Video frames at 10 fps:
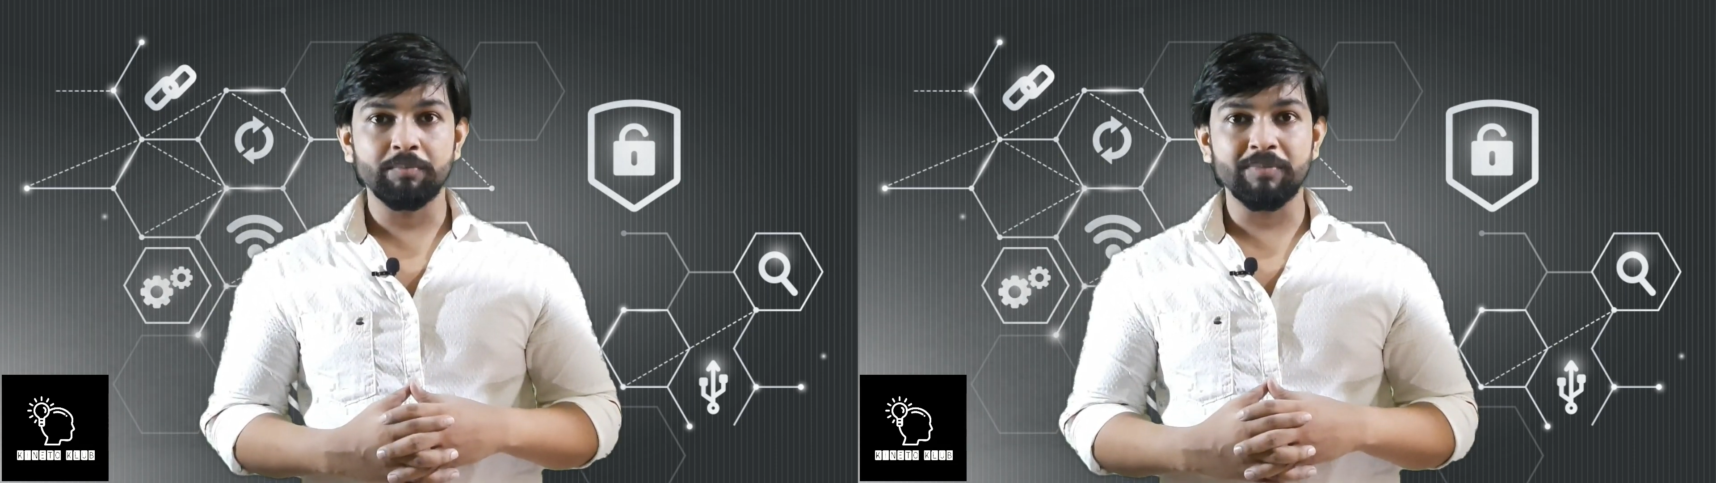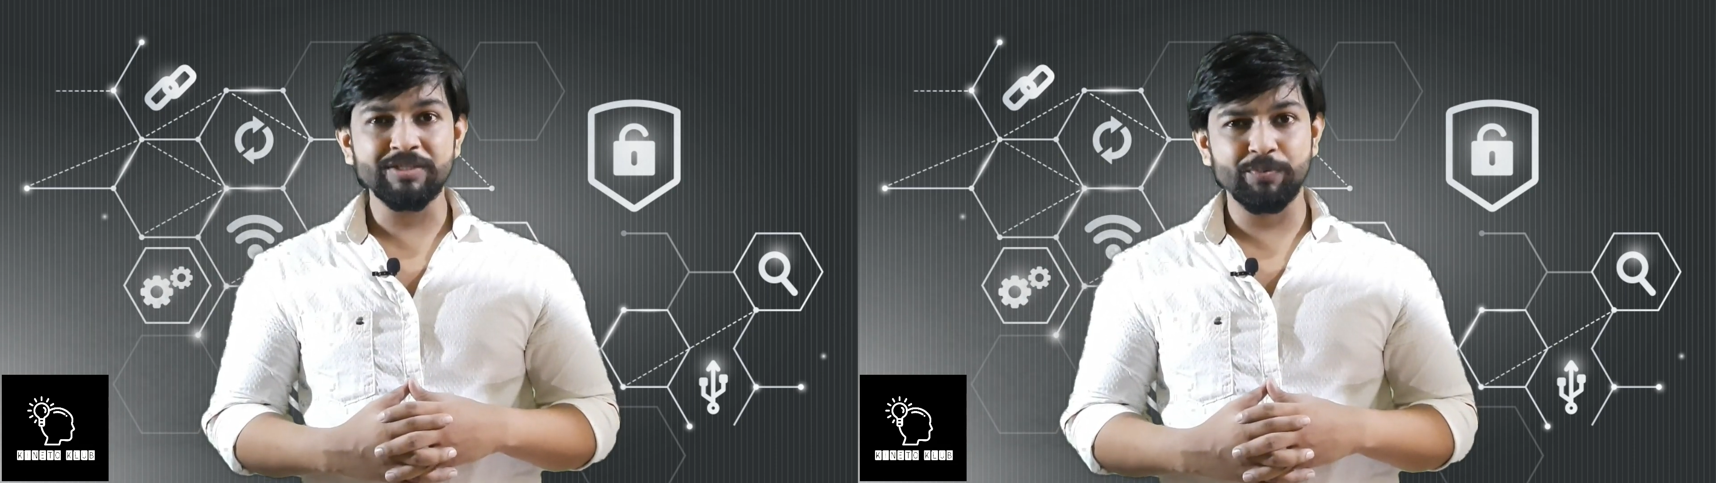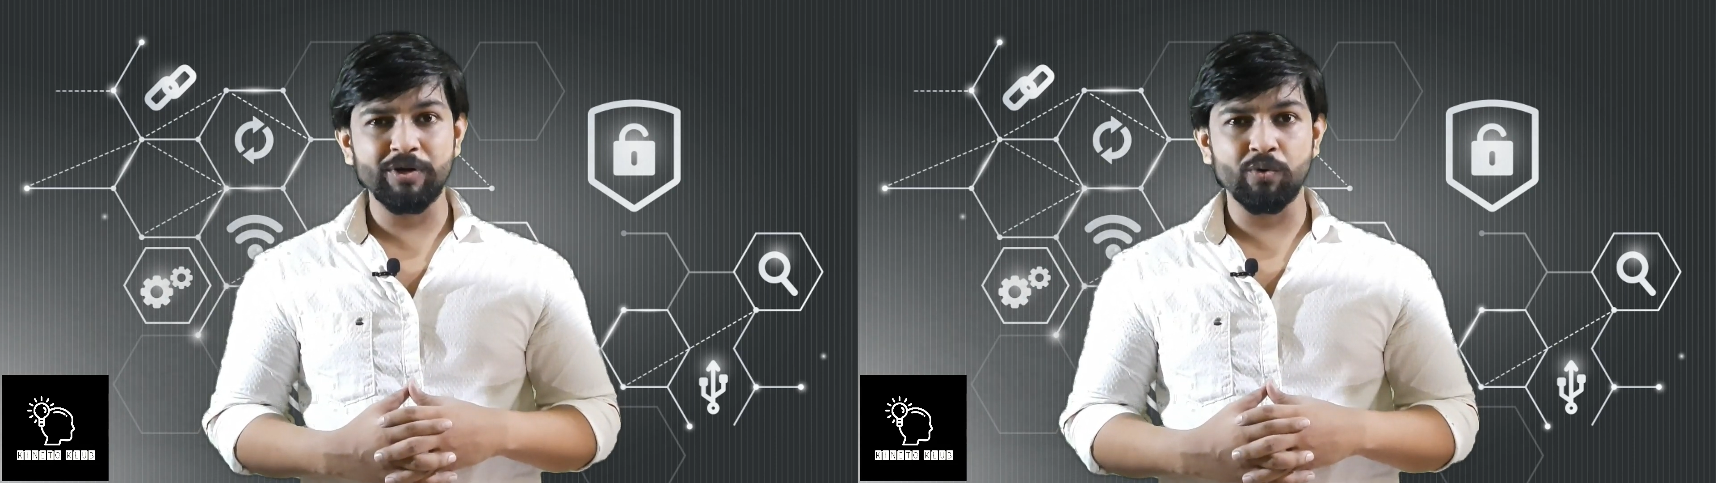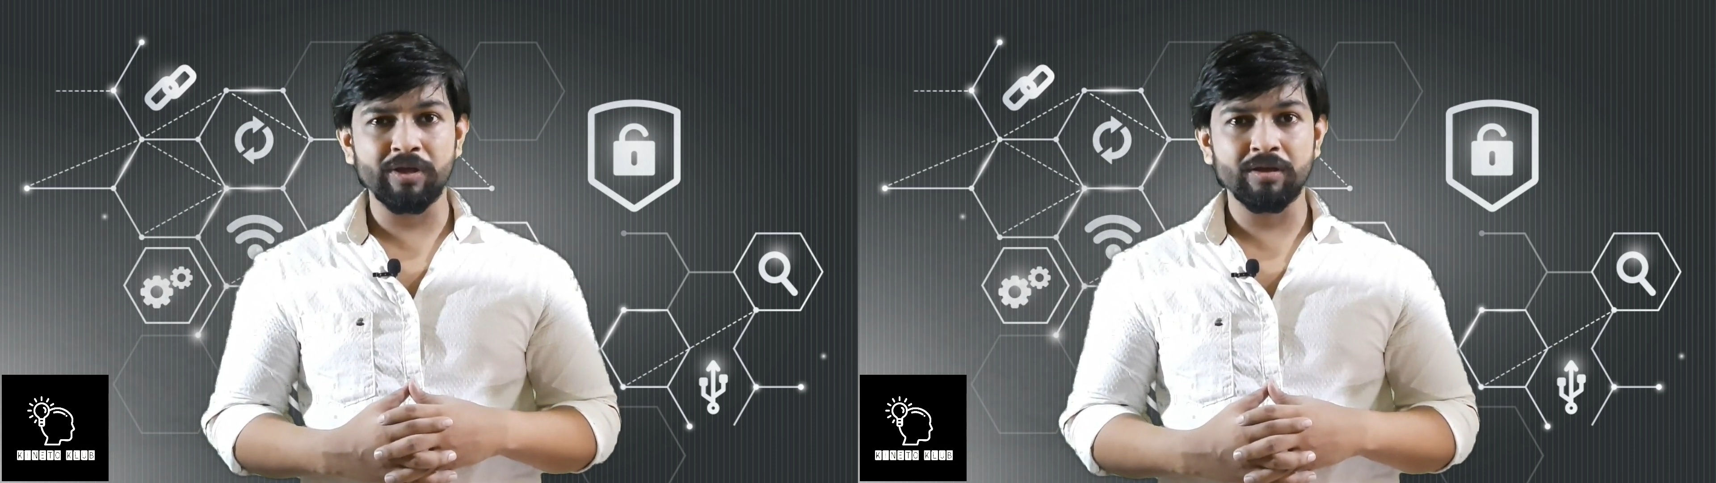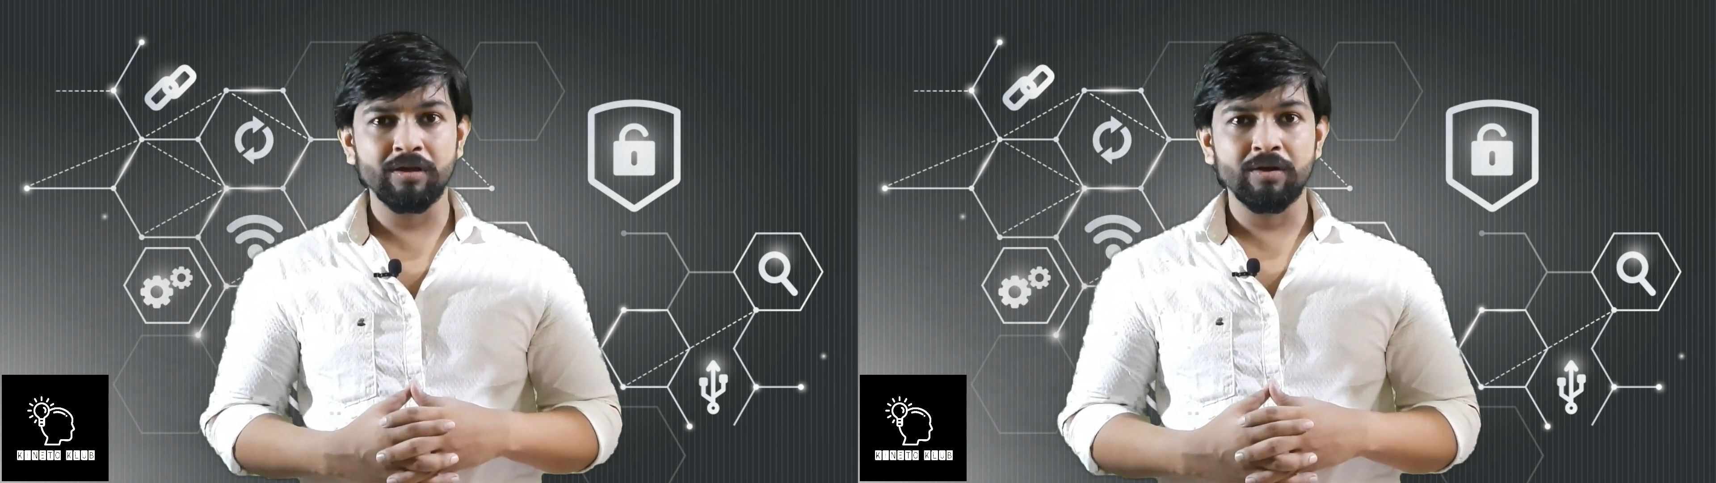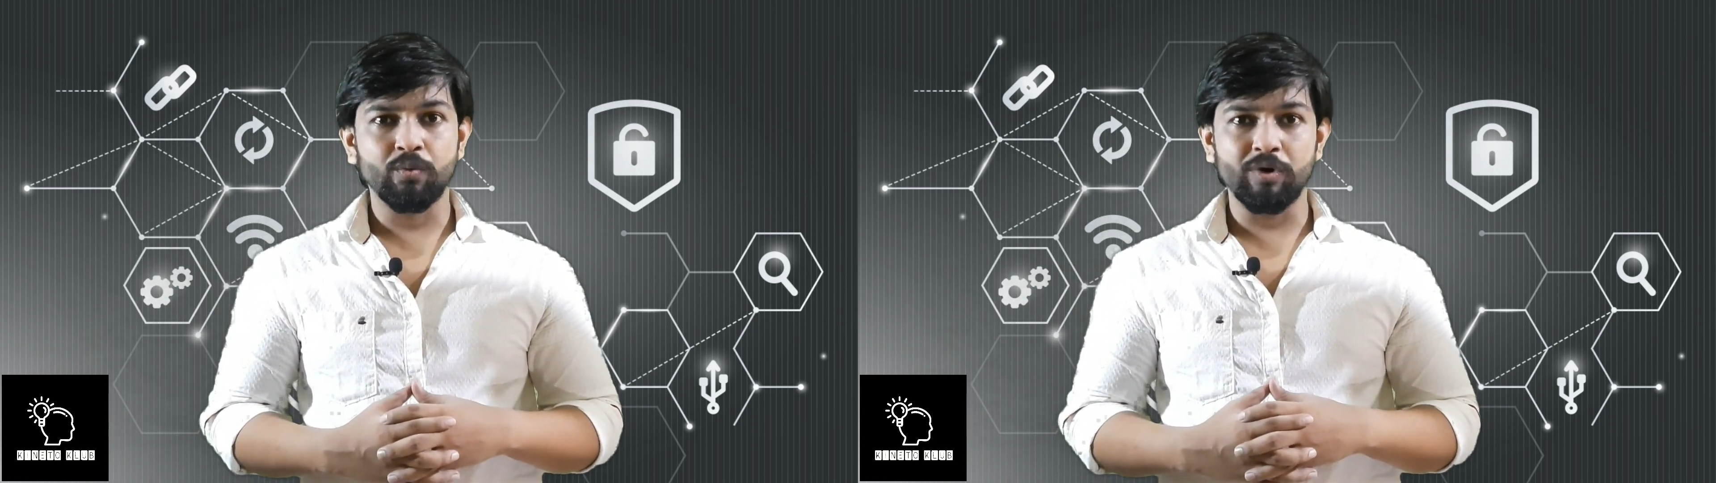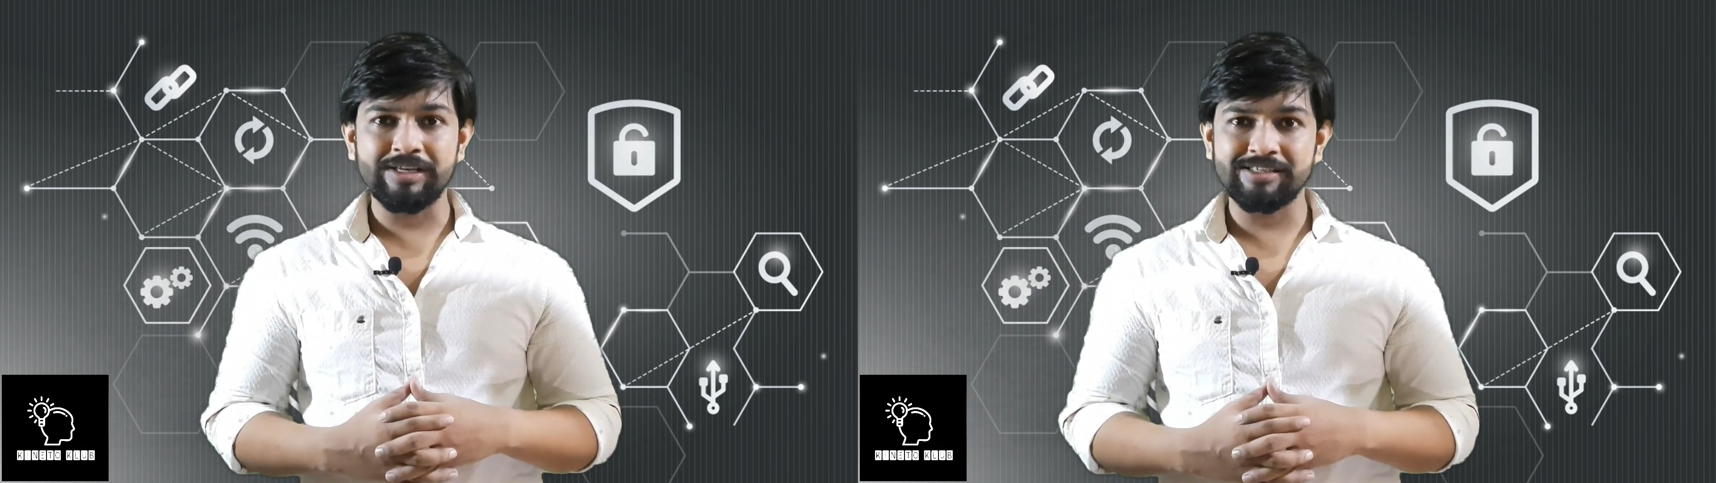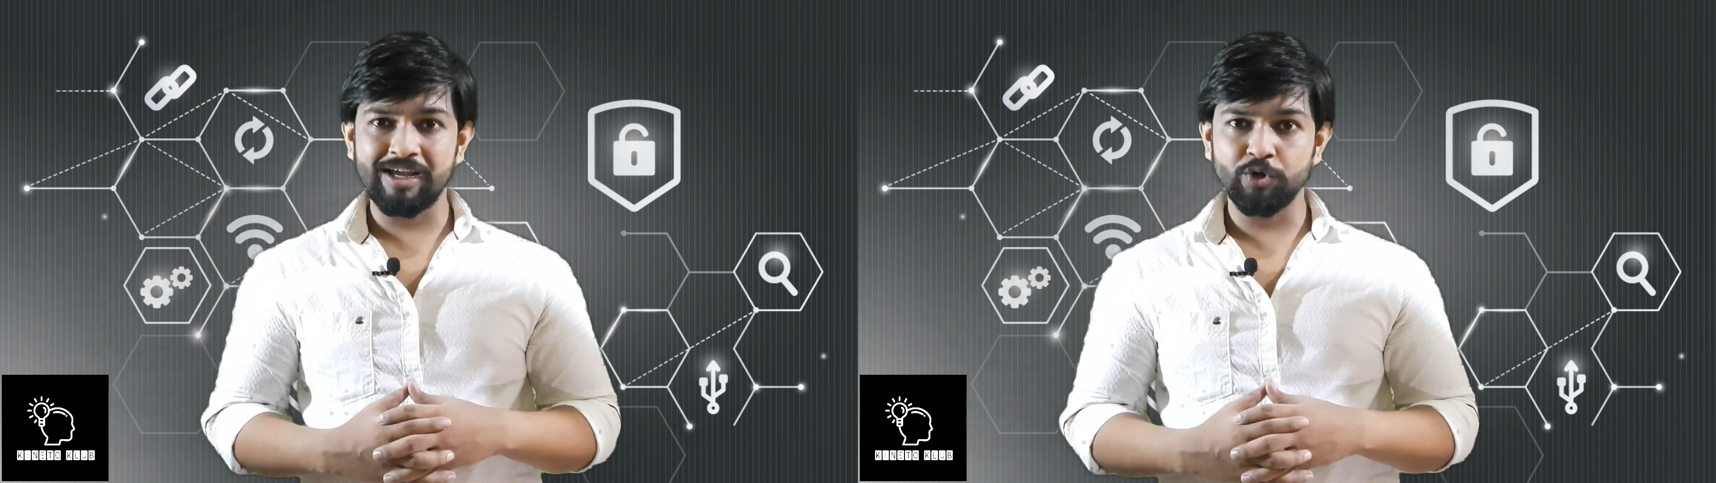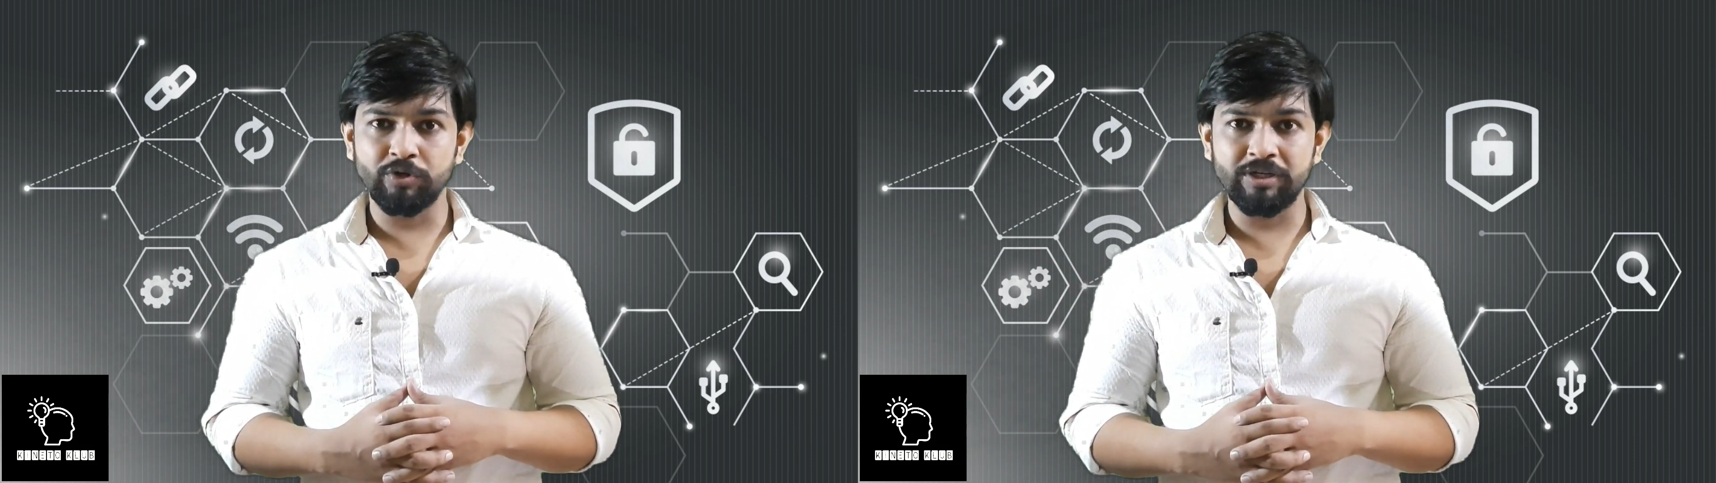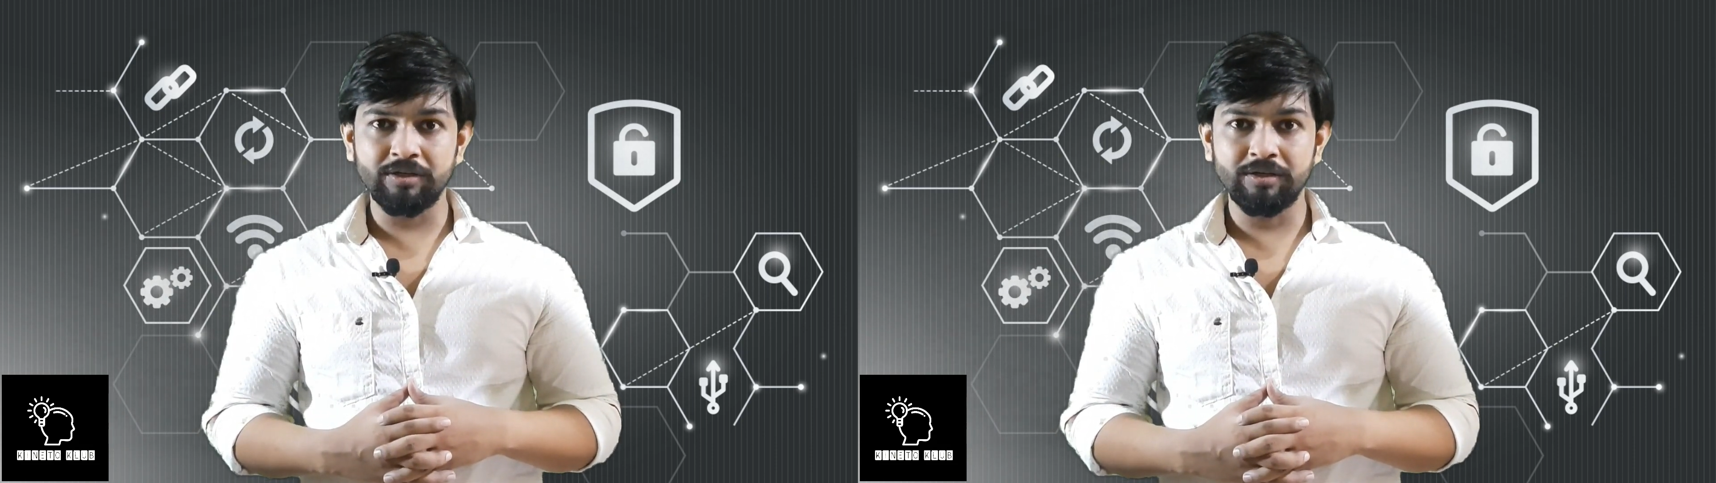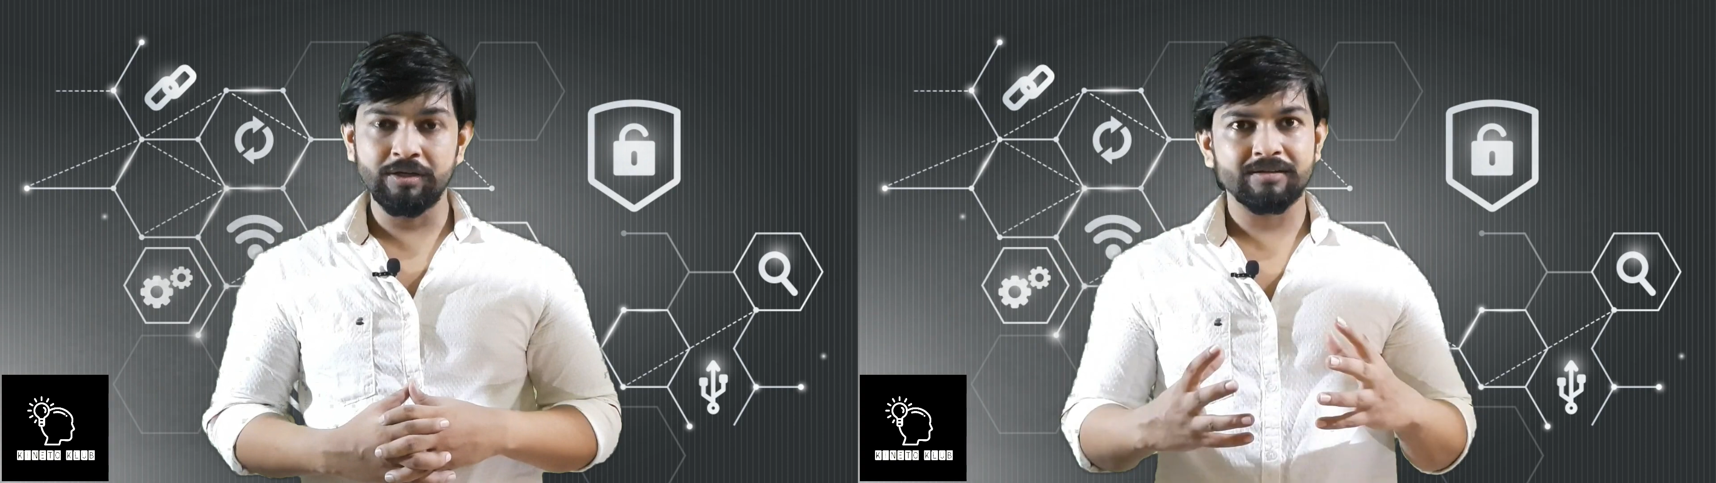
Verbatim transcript: must be knowing what is IoT.